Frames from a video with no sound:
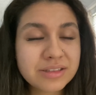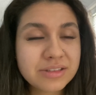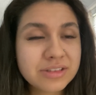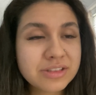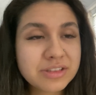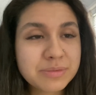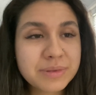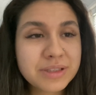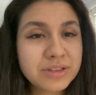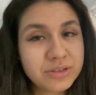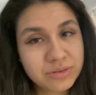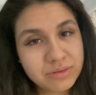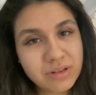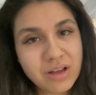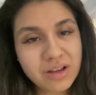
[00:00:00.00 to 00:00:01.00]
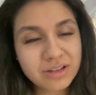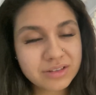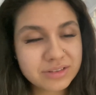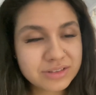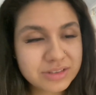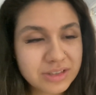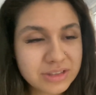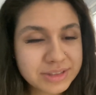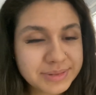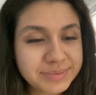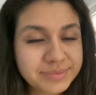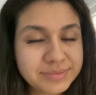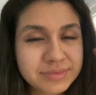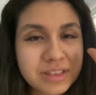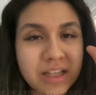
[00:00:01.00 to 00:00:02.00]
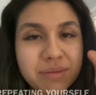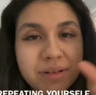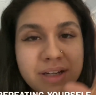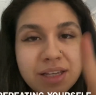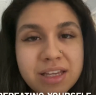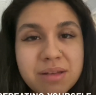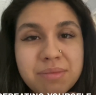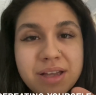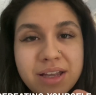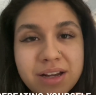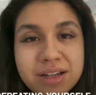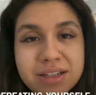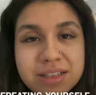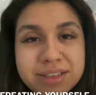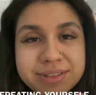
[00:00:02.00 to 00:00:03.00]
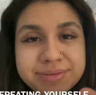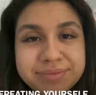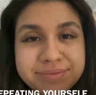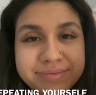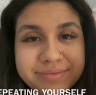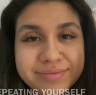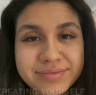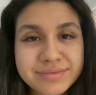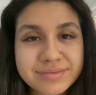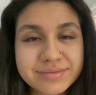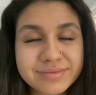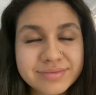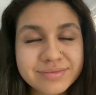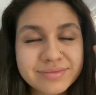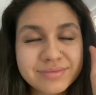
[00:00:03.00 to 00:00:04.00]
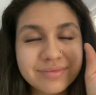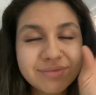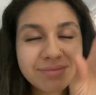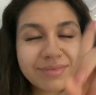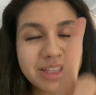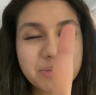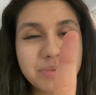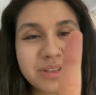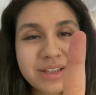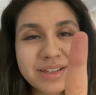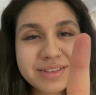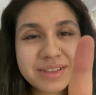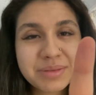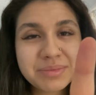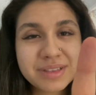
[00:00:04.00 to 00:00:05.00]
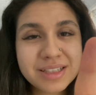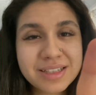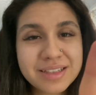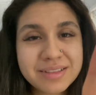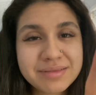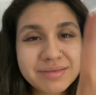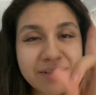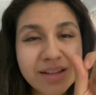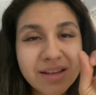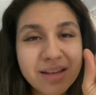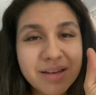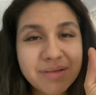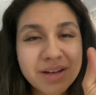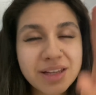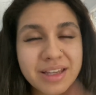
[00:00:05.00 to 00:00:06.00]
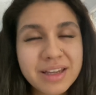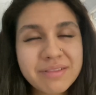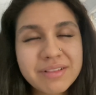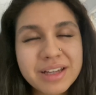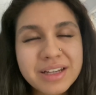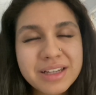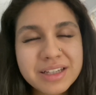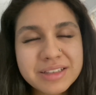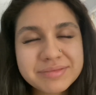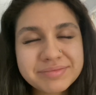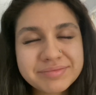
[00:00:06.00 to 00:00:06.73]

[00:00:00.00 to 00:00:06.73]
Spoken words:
just been too long. So I'm gonna get my hair done, keep you guys updated. I'm gonna get ready,